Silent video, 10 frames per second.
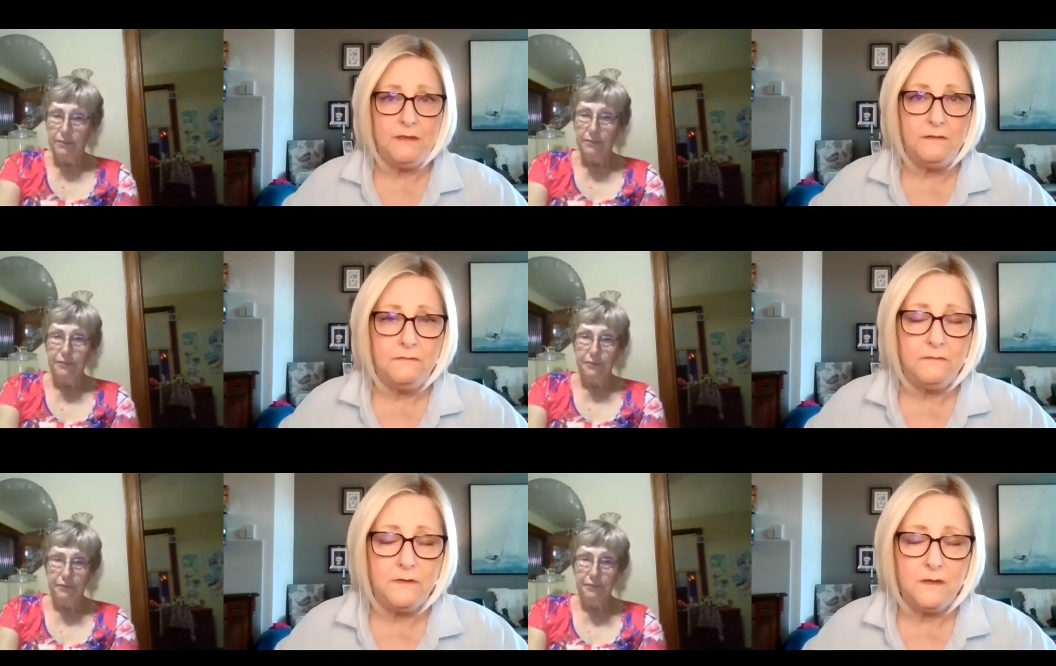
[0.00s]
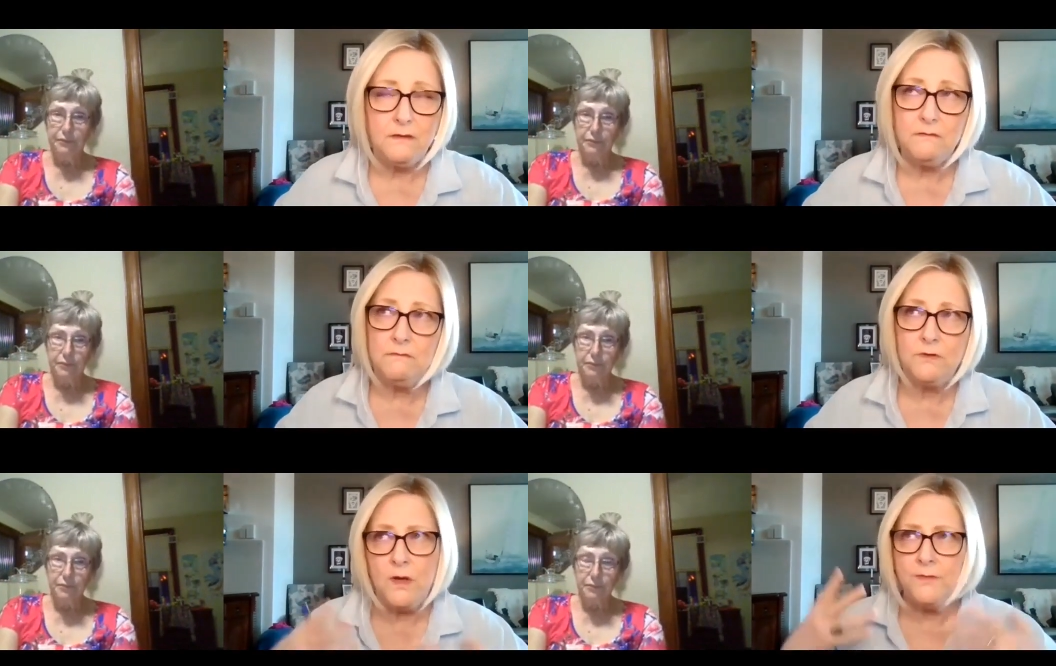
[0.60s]
Speaker 1: in
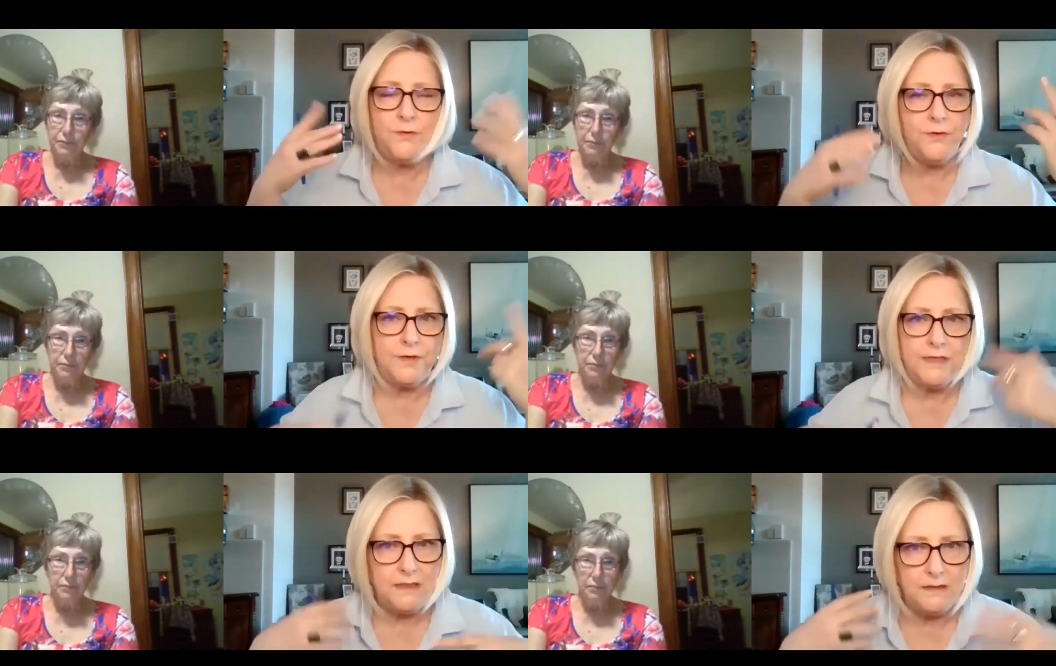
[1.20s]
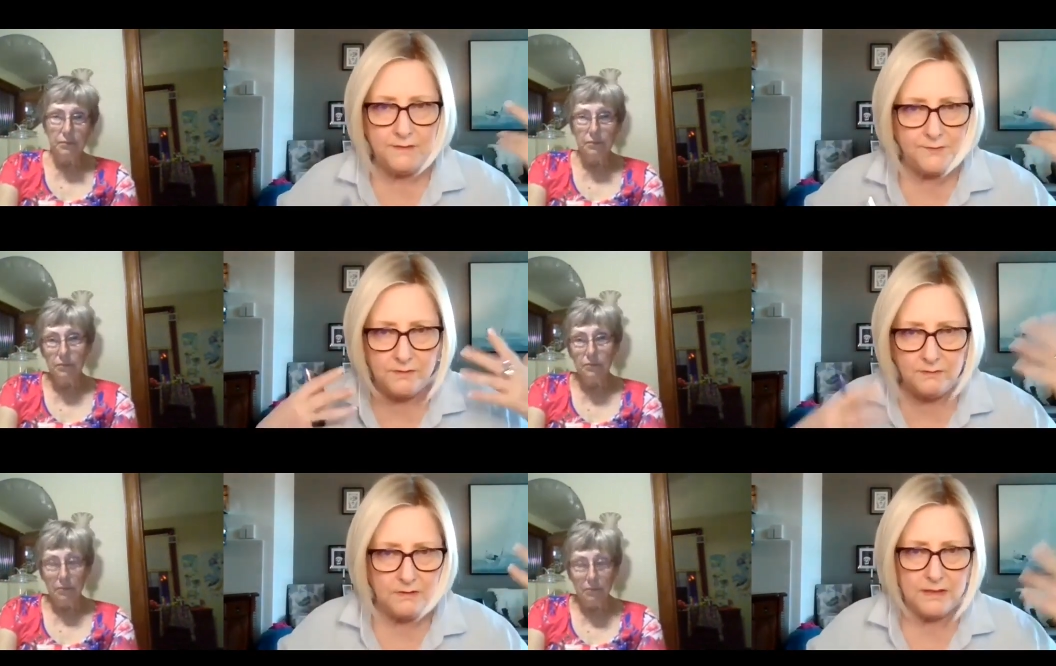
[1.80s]
12 or 13
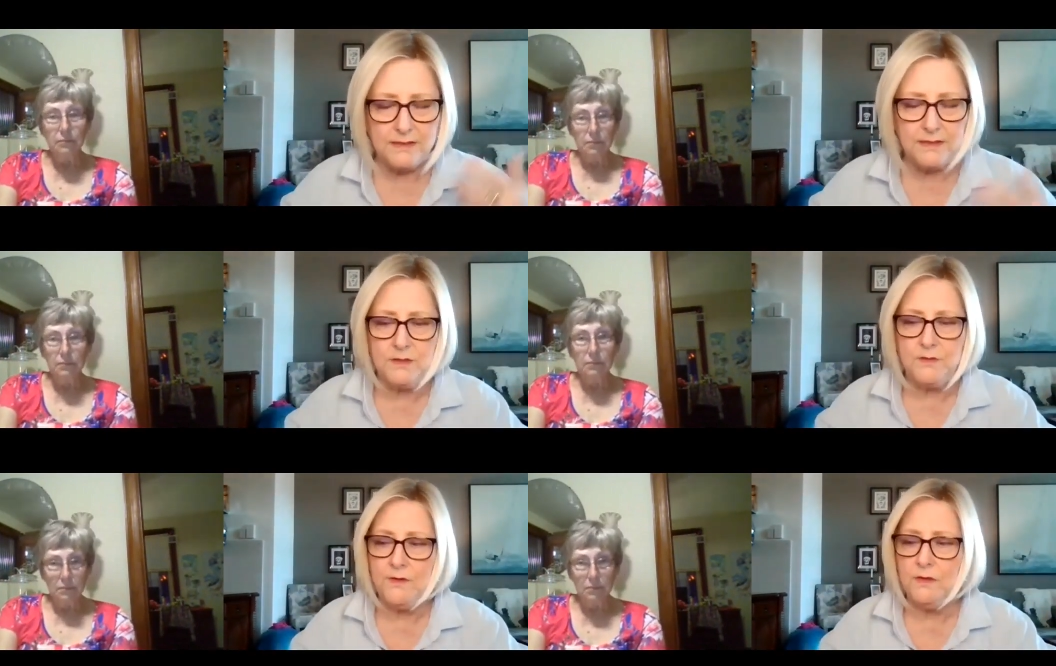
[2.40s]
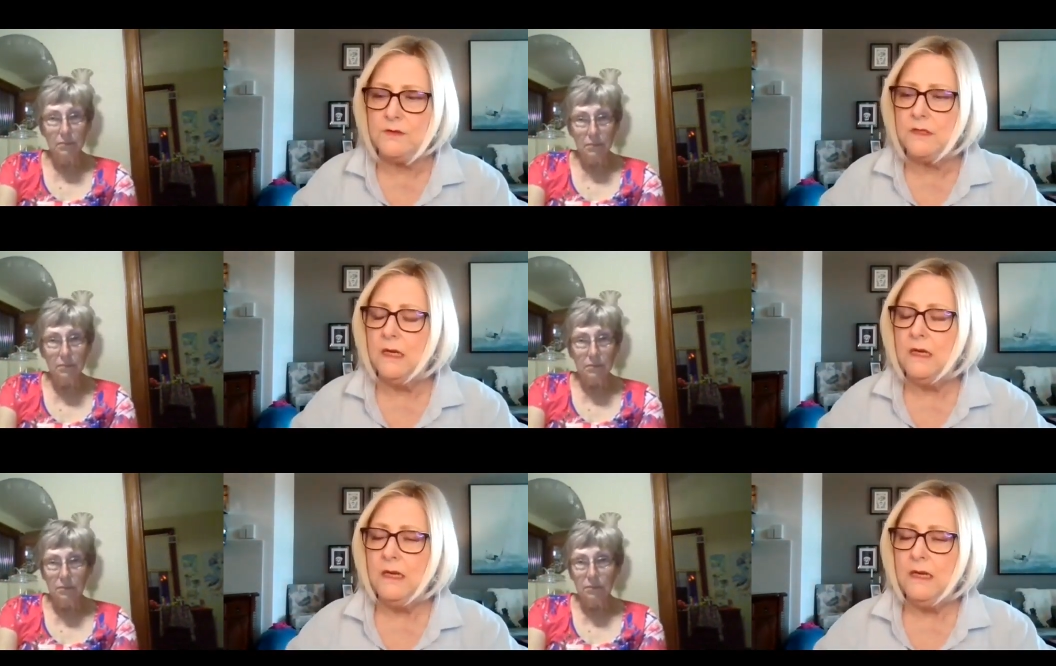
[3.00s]
different discs are fused,
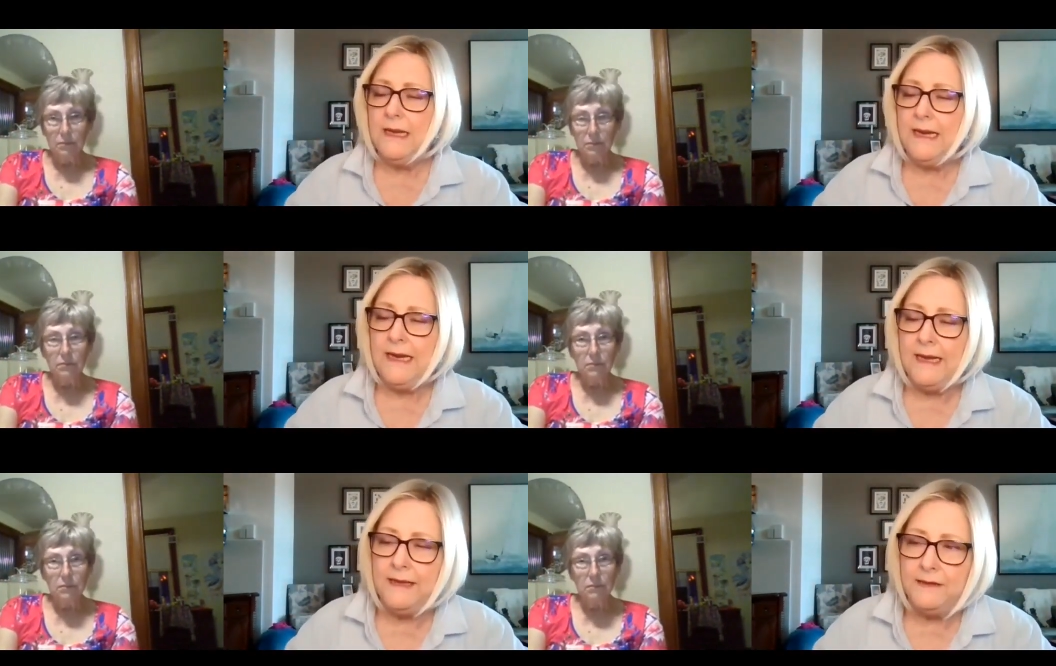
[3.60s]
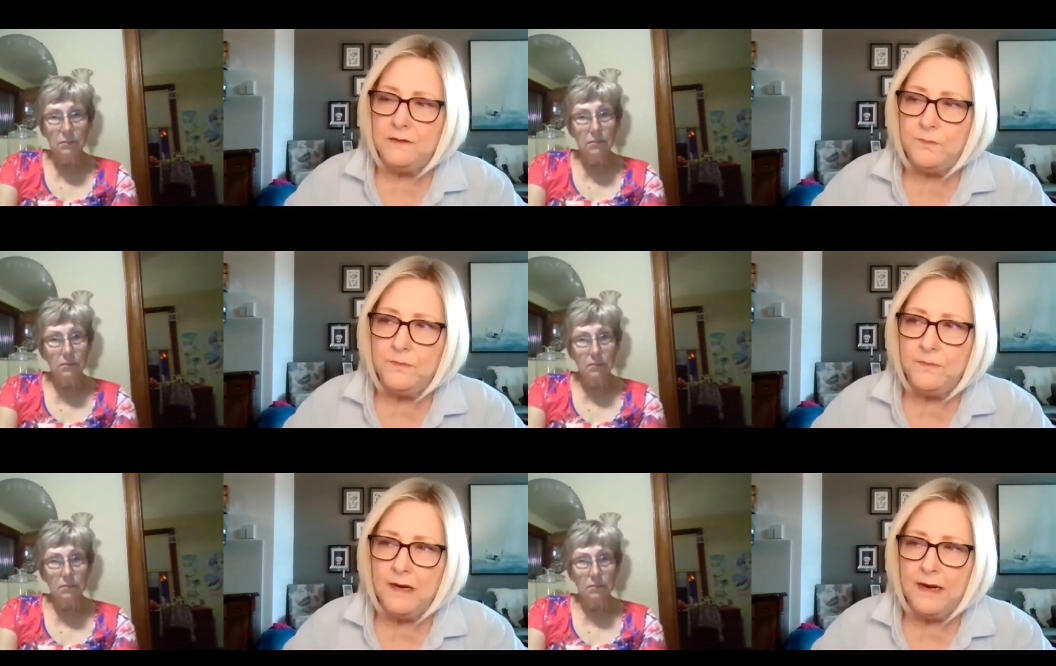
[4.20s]
and
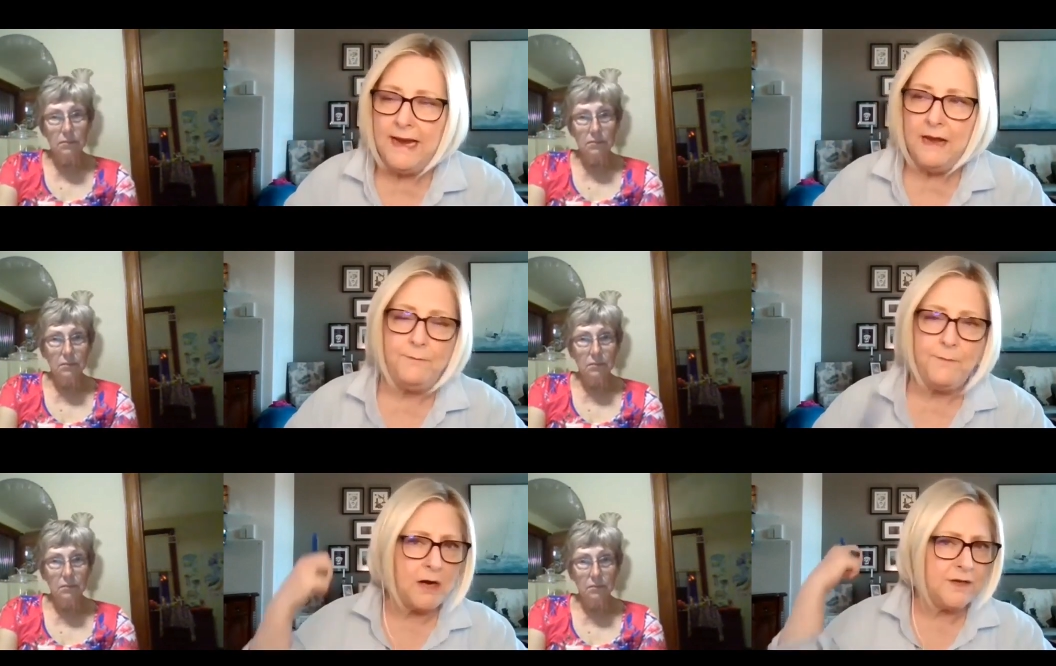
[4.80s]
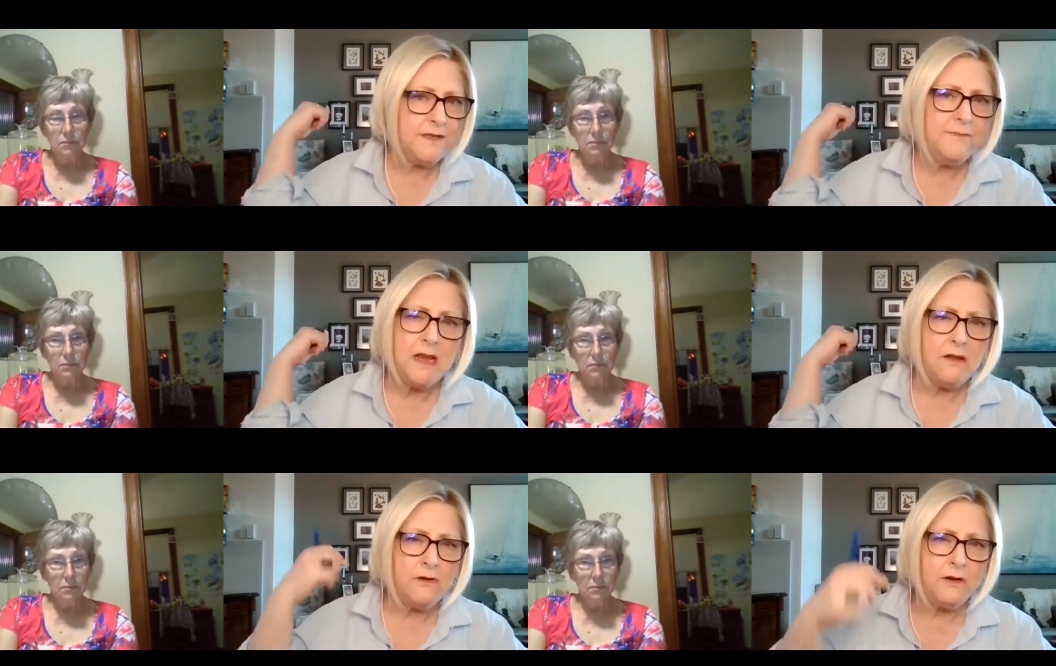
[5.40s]
I have bars in
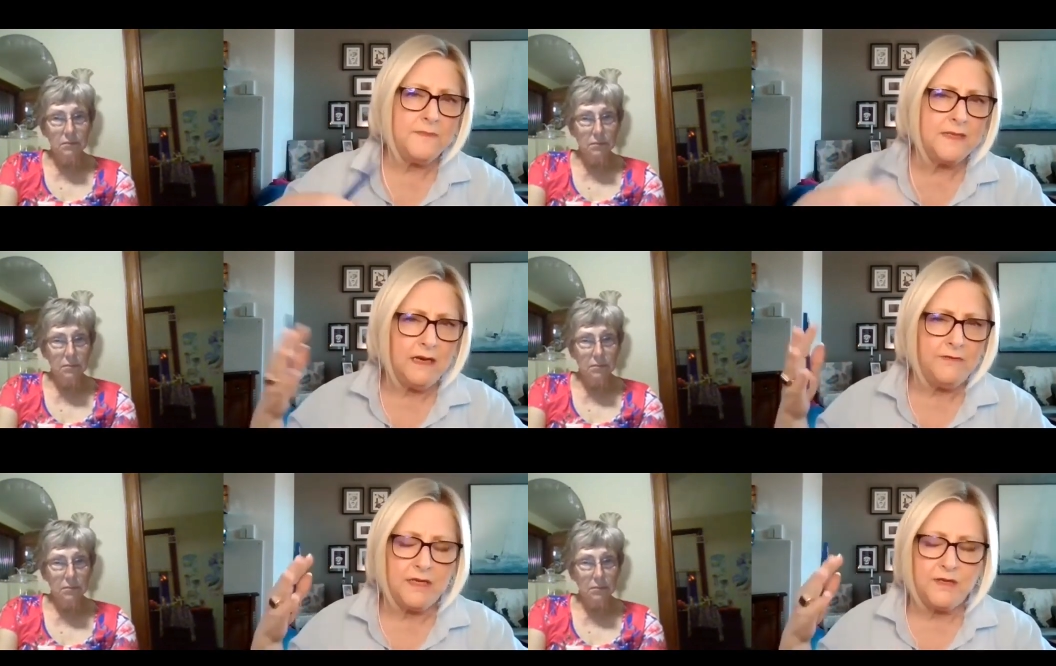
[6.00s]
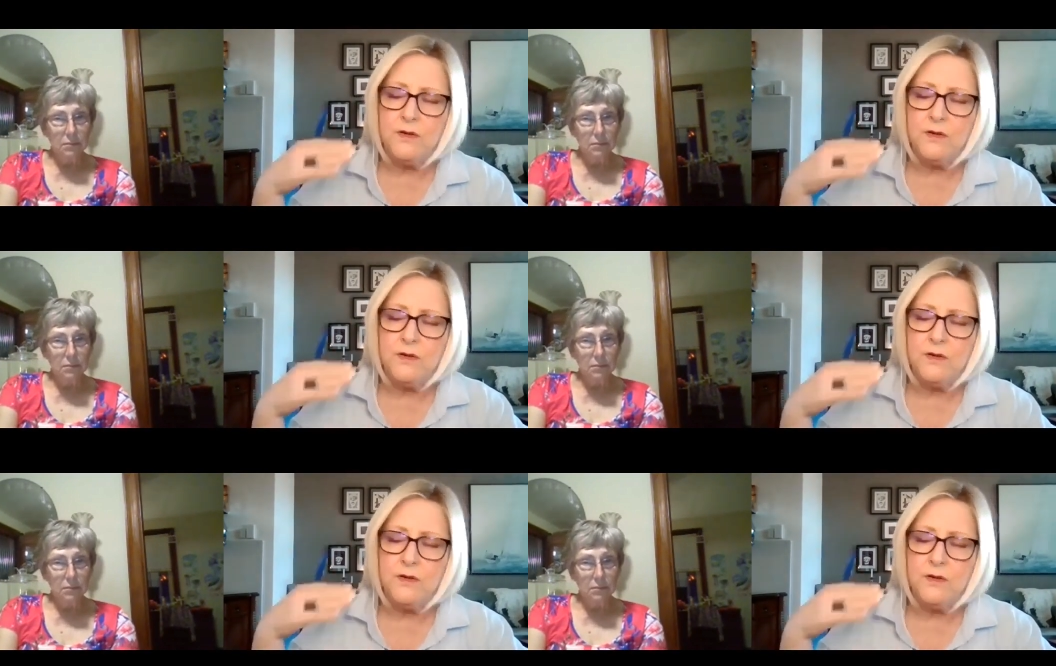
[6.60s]
my arms and everything.